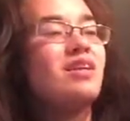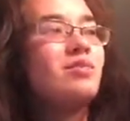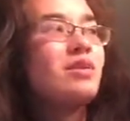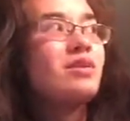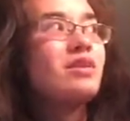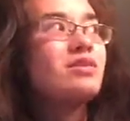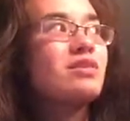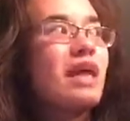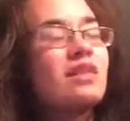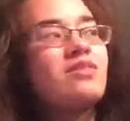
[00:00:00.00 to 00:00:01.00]
anybody that's
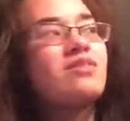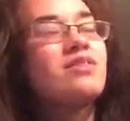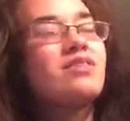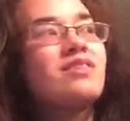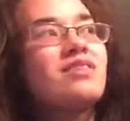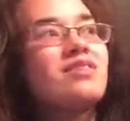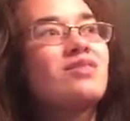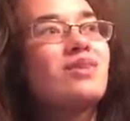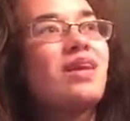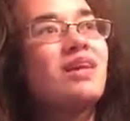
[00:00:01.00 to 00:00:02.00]
actively seeking
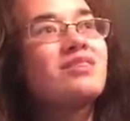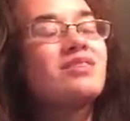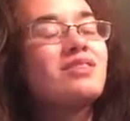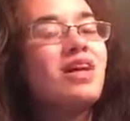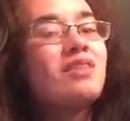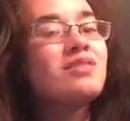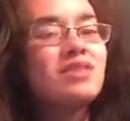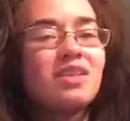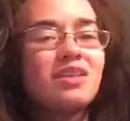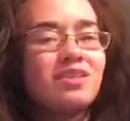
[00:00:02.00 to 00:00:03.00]
to enhance their lives is
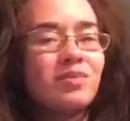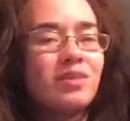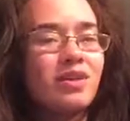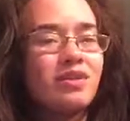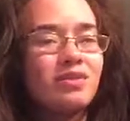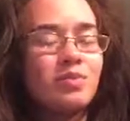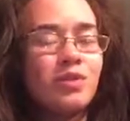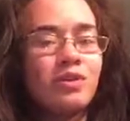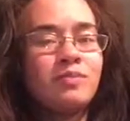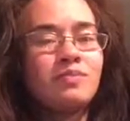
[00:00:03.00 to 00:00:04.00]
going to get something out of this
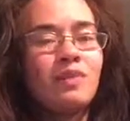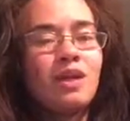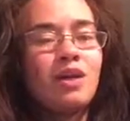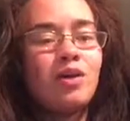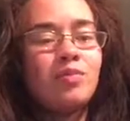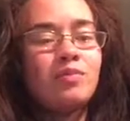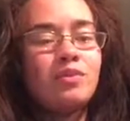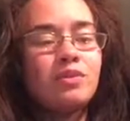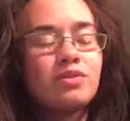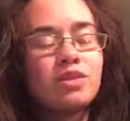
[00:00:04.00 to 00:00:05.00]
book.
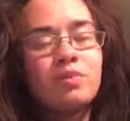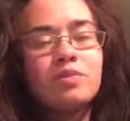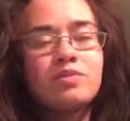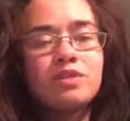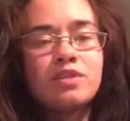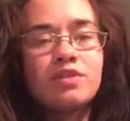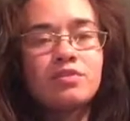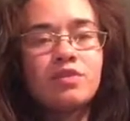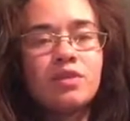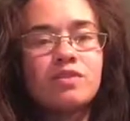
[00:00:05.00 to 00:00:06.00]
There's a couple of videos
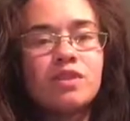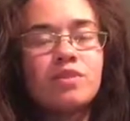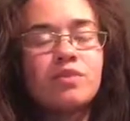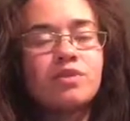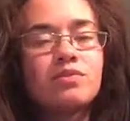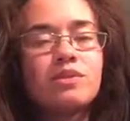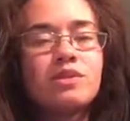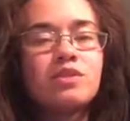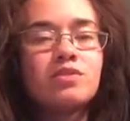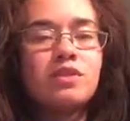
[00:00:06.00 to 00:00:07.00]
involved in it, but it's
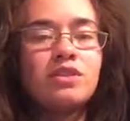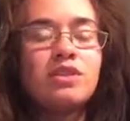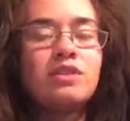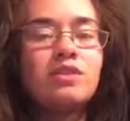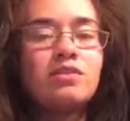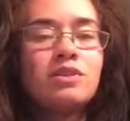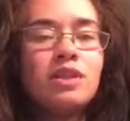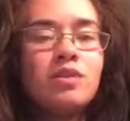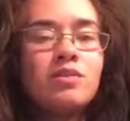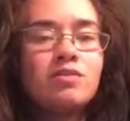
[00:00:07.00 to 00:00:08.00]
really just very detailed
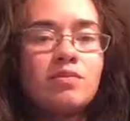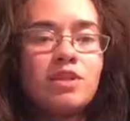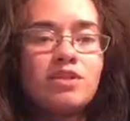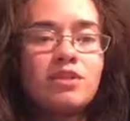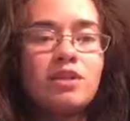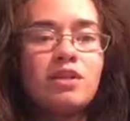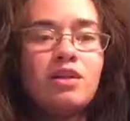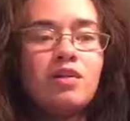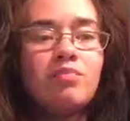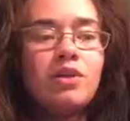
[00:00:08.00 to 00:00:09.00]
information on
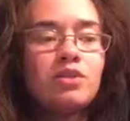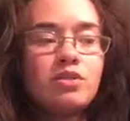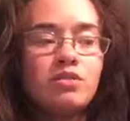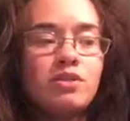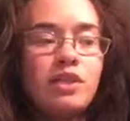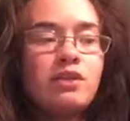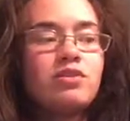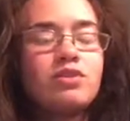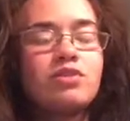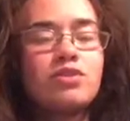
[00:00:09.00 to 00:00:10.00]
a bunch of different
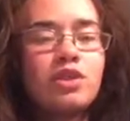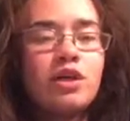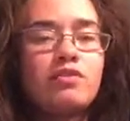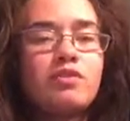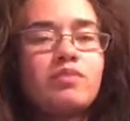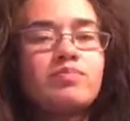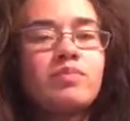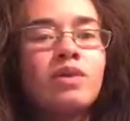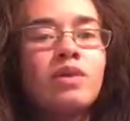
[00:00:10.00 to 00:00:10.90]
tactics you can try, from